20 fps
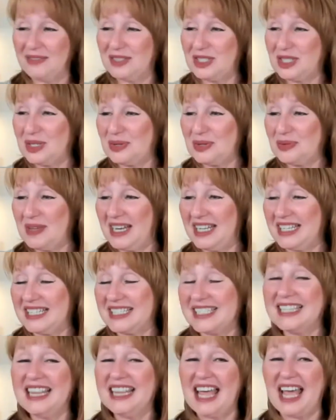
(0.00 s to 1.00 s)
have two
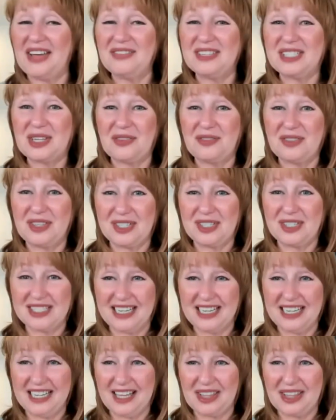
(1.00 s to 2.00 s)
minutes left, so if there's
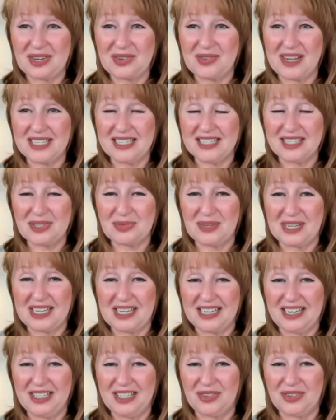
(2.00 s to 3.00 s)
any other questions we
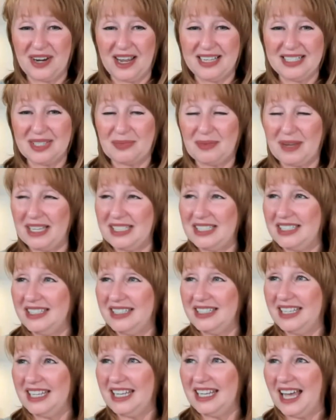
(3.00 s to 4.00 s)
can address about
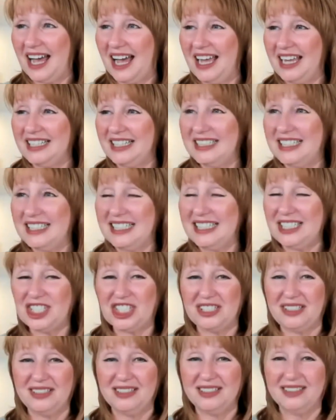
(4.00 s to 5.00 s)
the ID
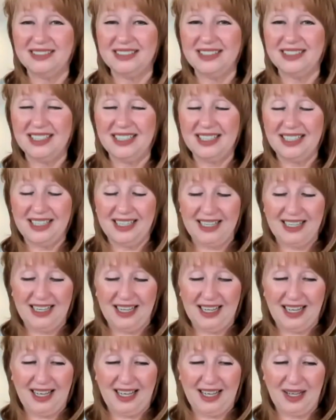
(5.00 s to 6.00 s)
Shield
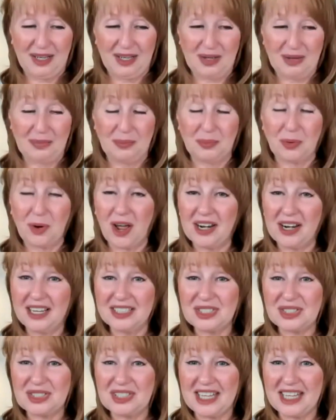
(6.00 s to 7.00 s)
um,
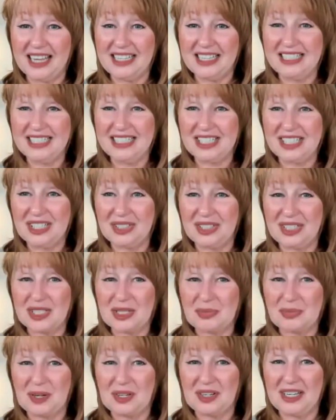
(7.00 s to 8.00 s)
product or the ID Shield
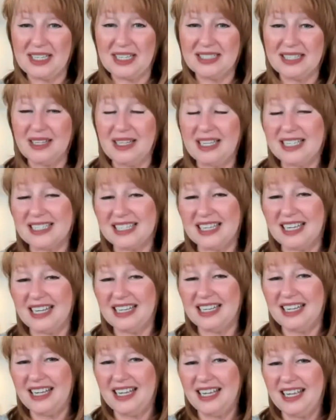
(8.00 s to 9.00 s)
experience, and
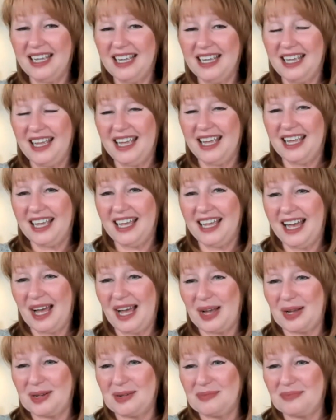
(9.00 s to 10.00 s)
listen,
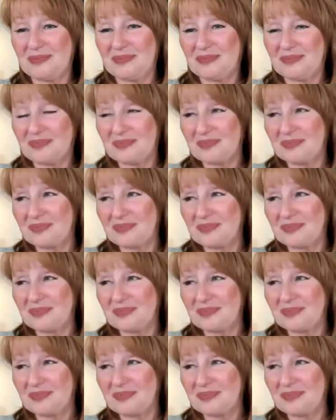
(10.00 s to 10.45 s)
um,